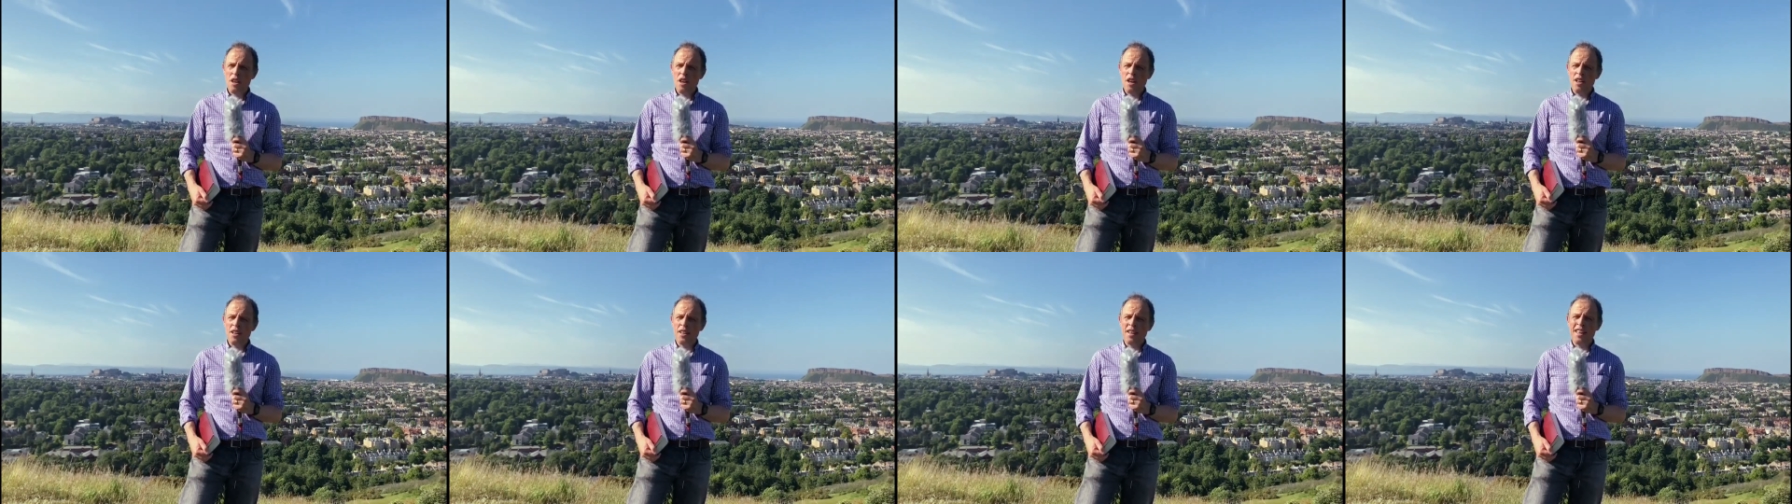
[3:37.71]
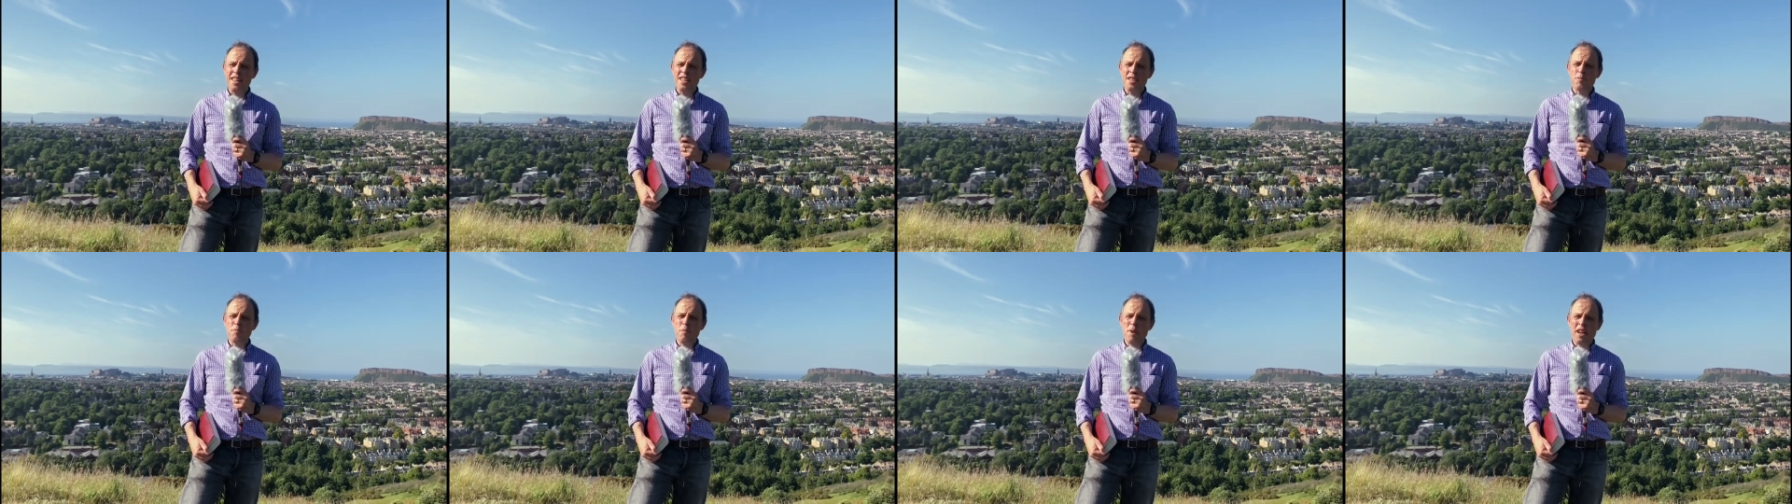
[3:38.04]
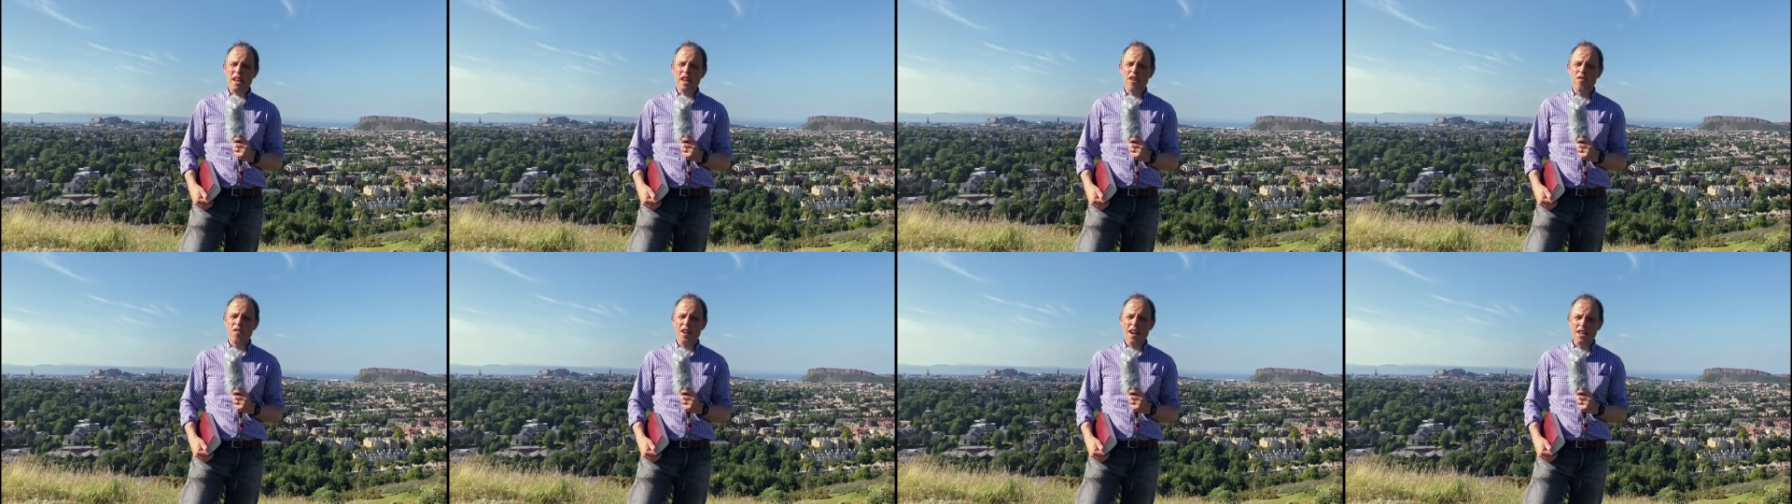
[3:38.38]
and let's
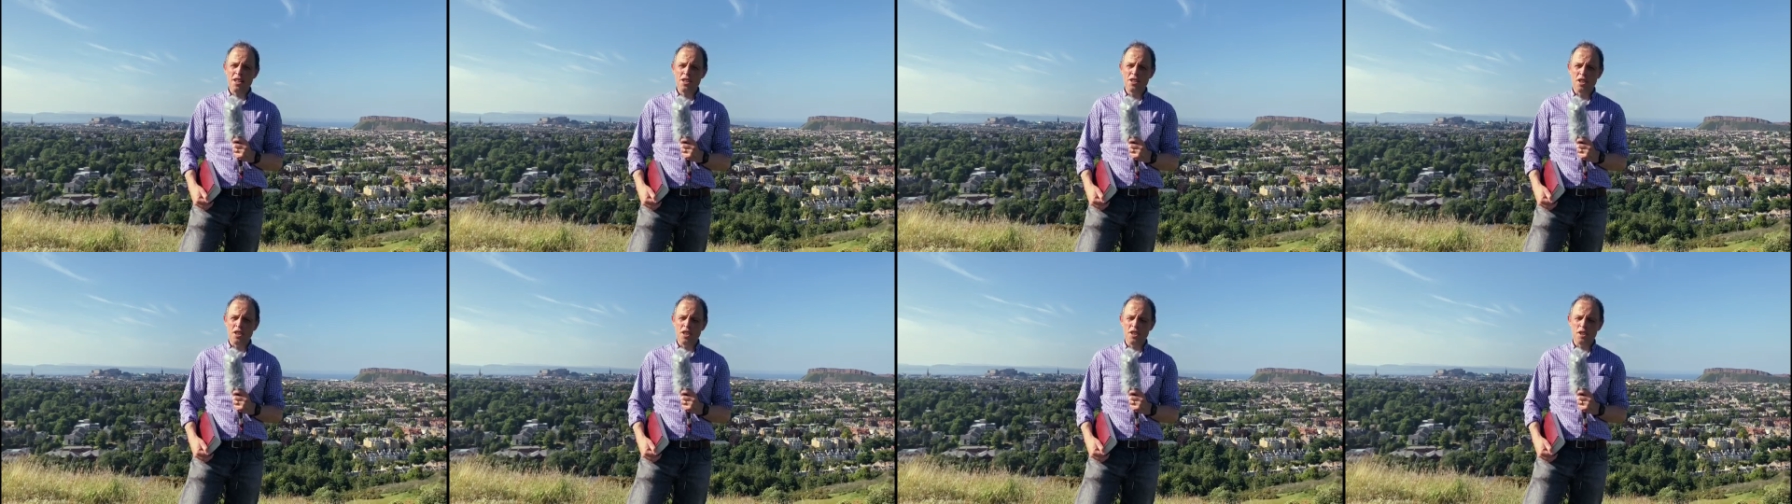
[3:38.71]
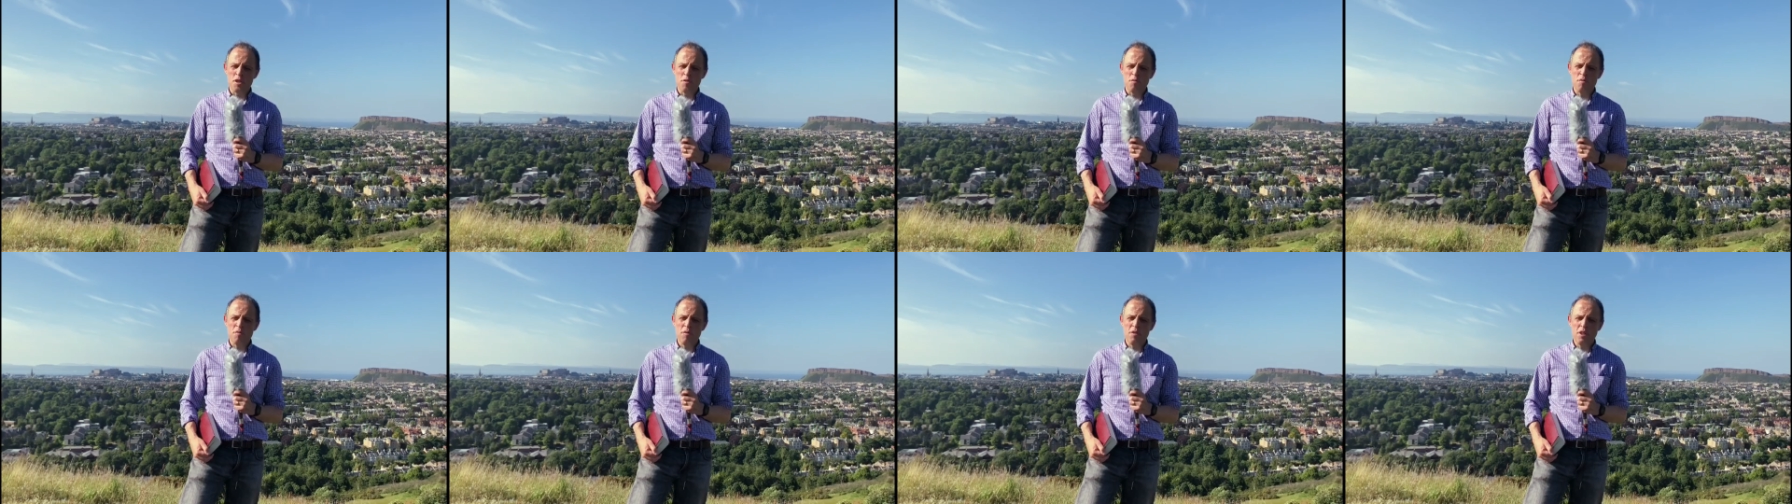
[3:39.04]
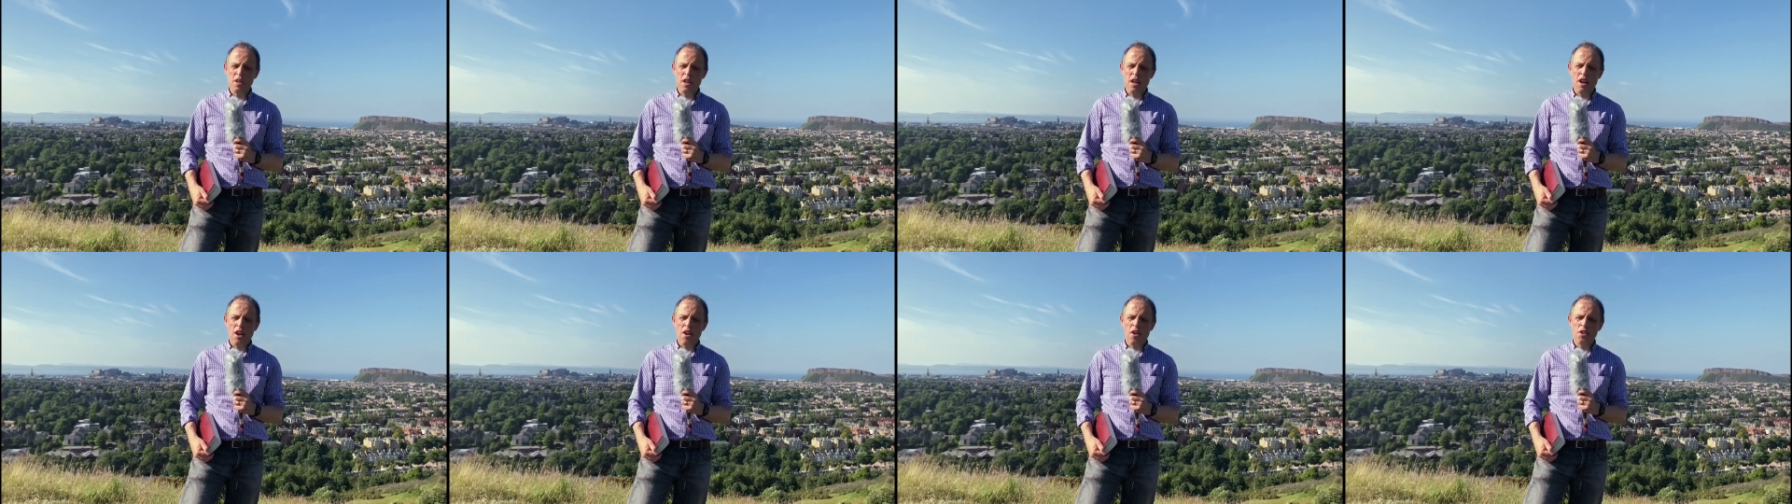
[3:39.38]
make evangelism
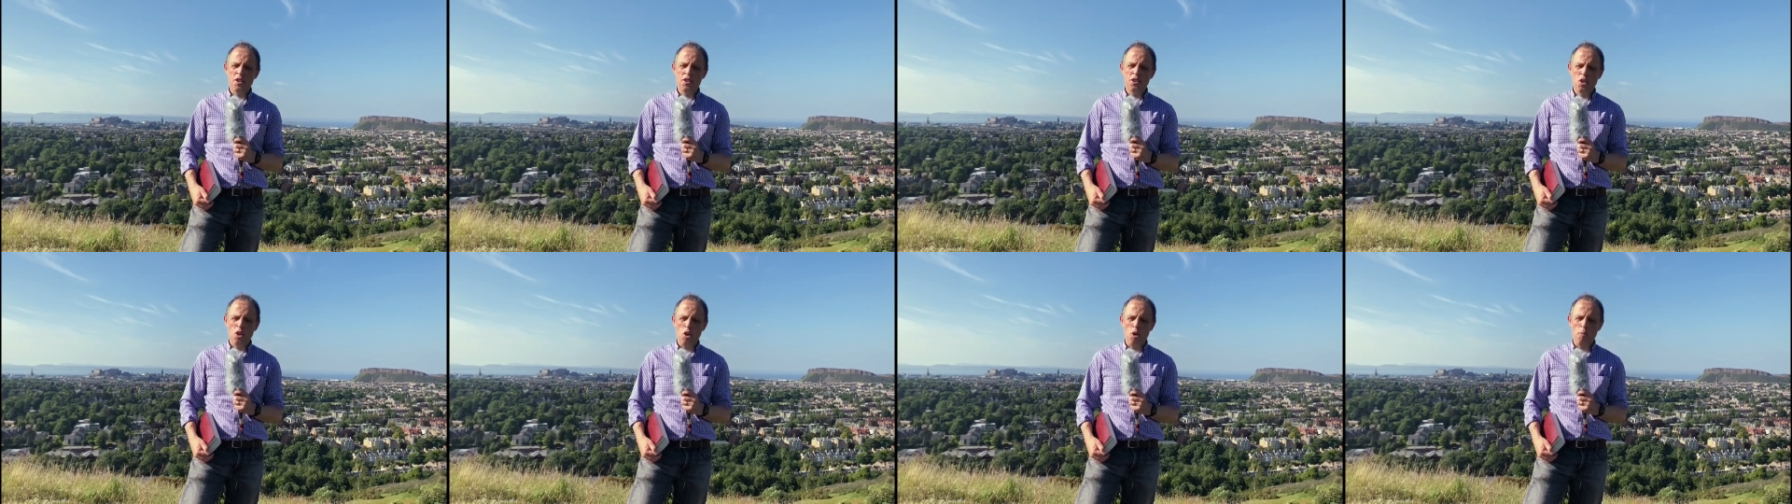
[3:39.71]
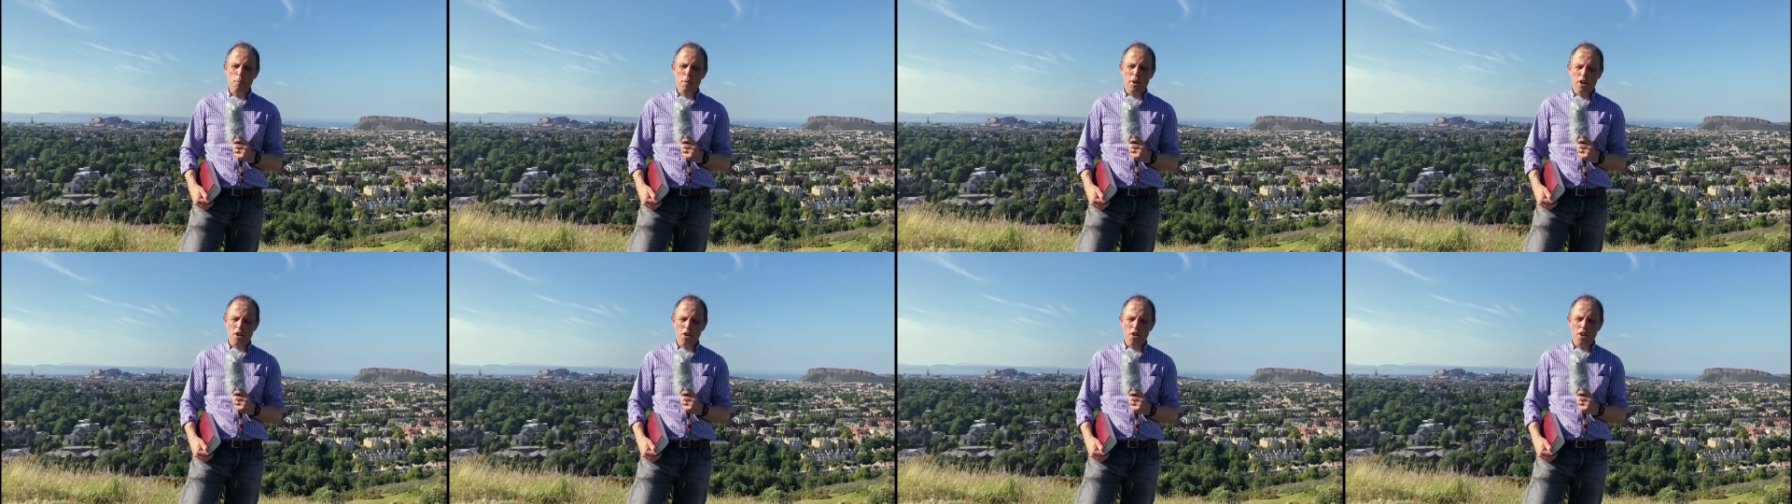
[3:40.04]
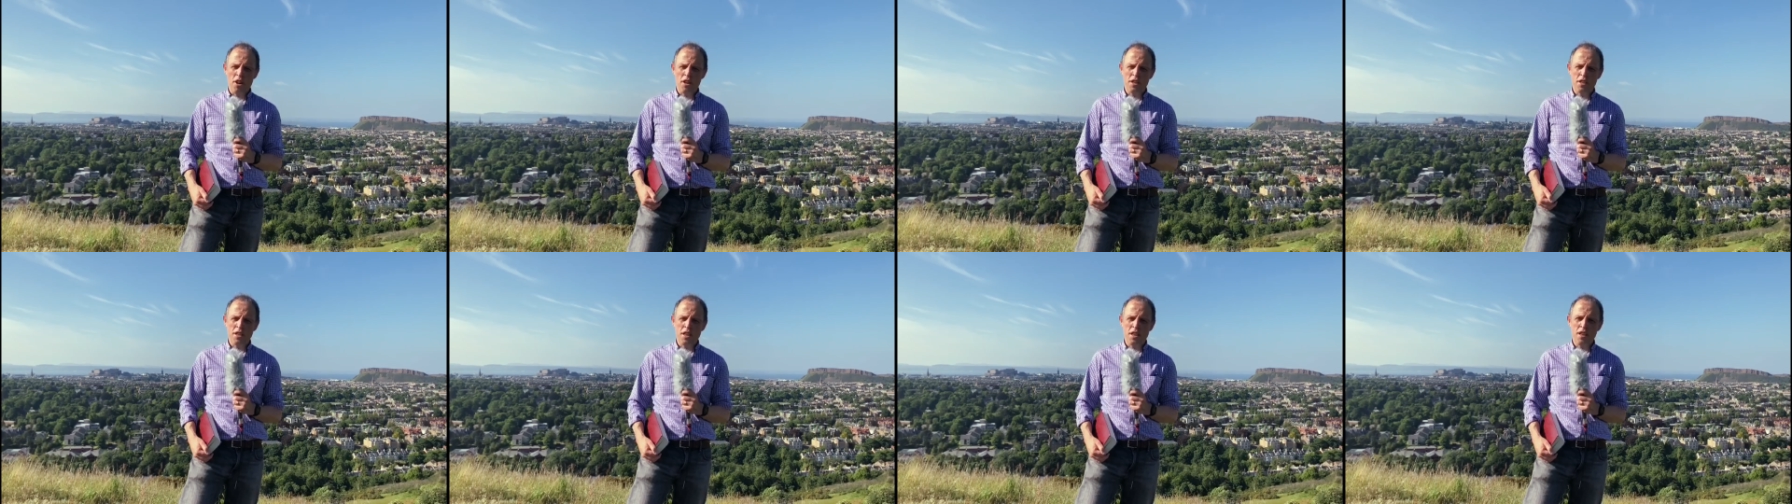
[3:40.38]
our top
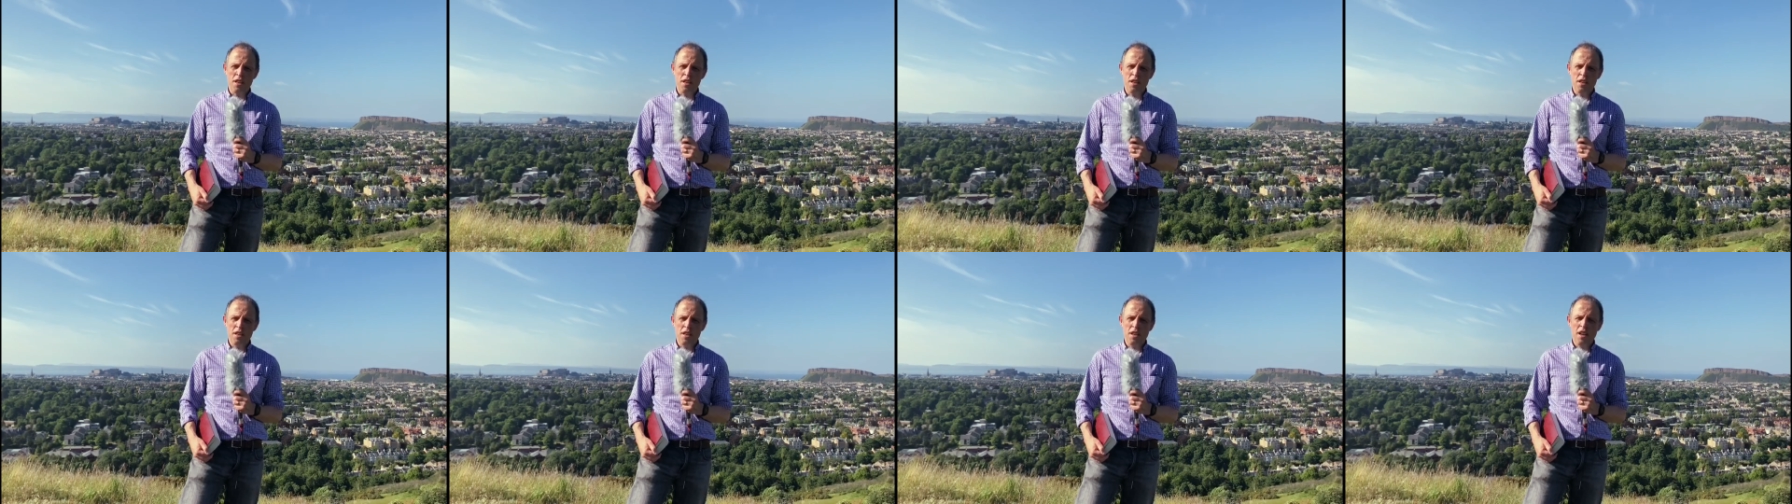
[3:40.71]
priority